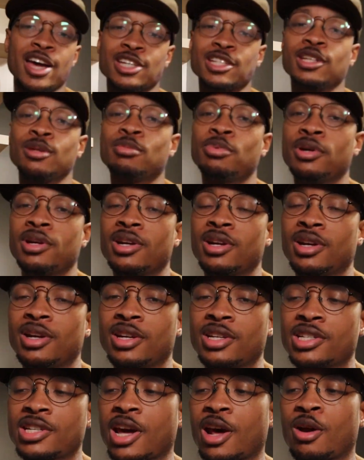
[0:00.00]
actually put it in
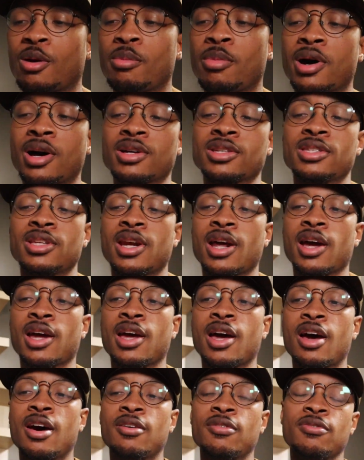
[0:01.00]
this shadow box that I
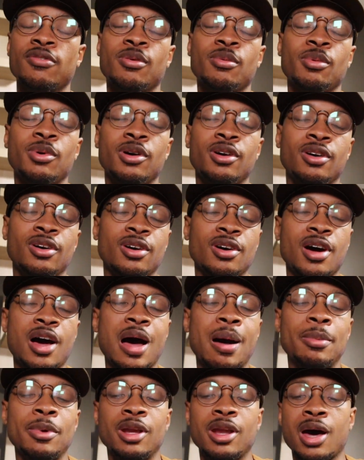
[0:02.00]
got from Hobby